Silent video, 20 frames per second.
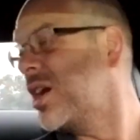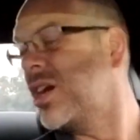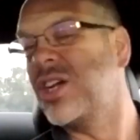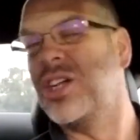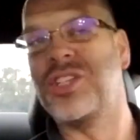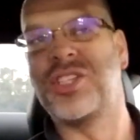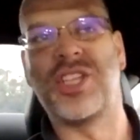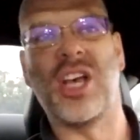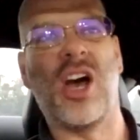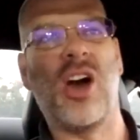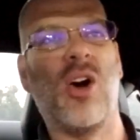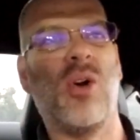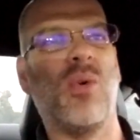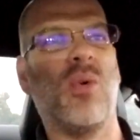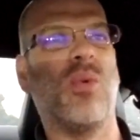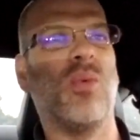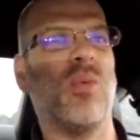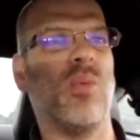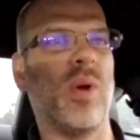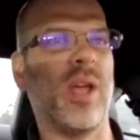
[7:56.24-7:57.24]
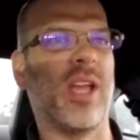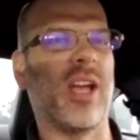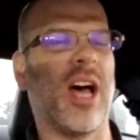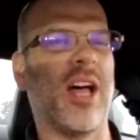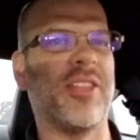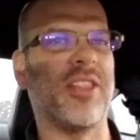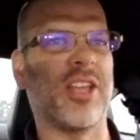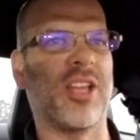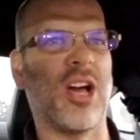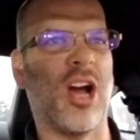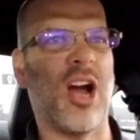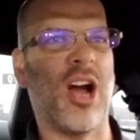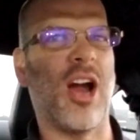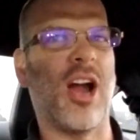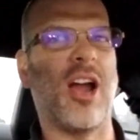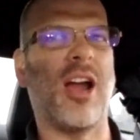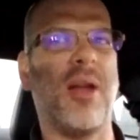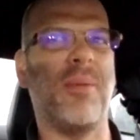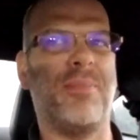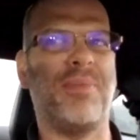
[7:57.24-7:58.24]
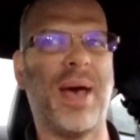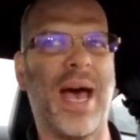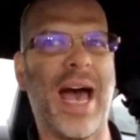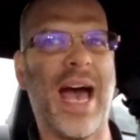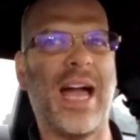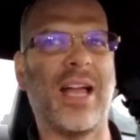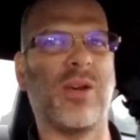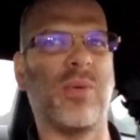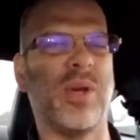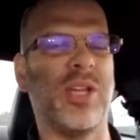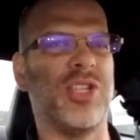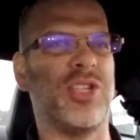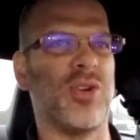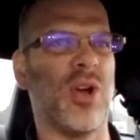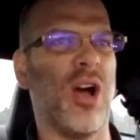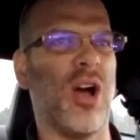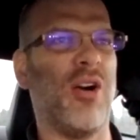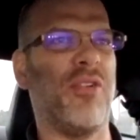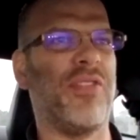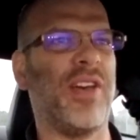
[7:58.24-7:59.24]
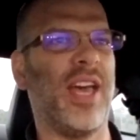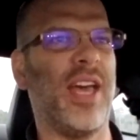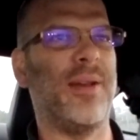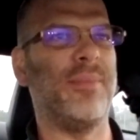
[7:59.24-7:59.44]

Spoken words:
So we got the car back. We drove it.